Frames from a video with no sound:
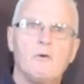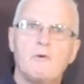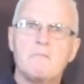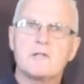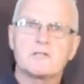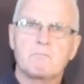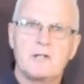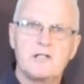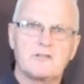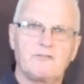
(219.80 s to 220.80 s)
We must
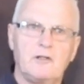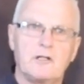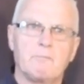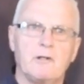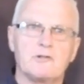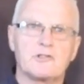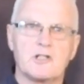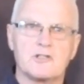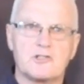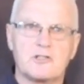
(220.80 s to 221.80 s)
peacefully oppose
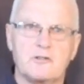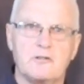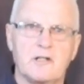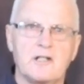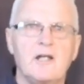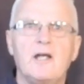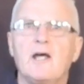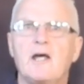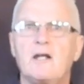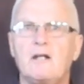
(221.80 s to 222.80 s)
such tyranny
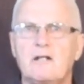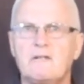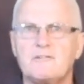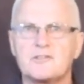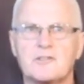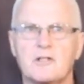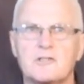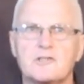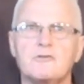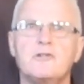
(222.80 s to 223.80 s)
and live as
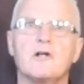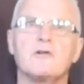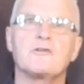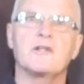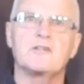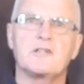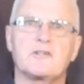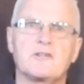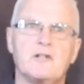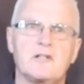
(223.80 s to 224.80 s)
those who know that the
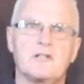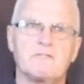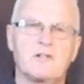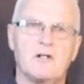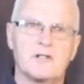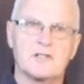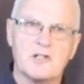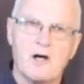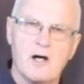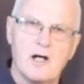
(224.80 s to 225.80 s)
authority of God is
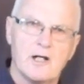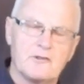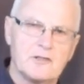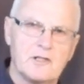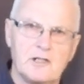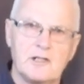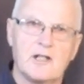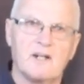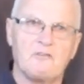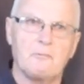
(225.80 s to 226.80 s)
higher than any
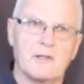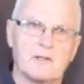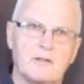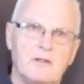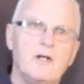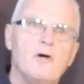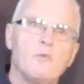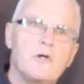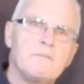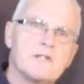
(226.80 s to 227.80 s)
government.
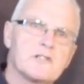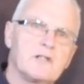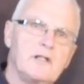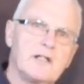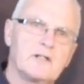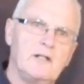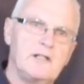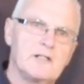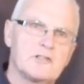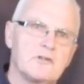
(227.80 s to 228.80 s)
We must elect
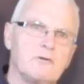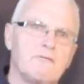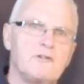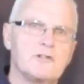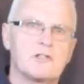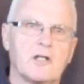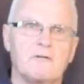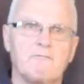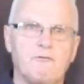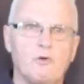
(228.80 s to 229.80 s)
leaders who refuse to
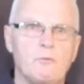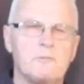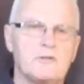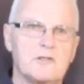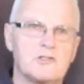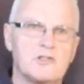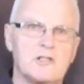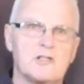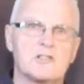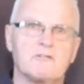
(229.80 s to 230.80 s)
conform to the
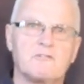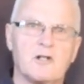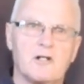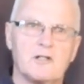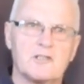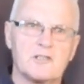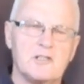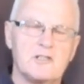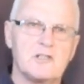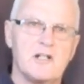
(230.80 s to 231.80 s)
agendas of godless
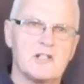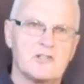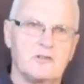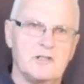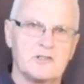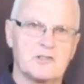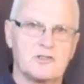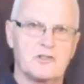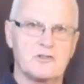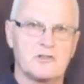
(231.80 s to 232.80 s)
international
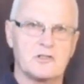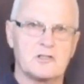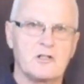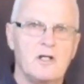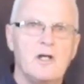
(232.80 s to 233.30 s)
institutions,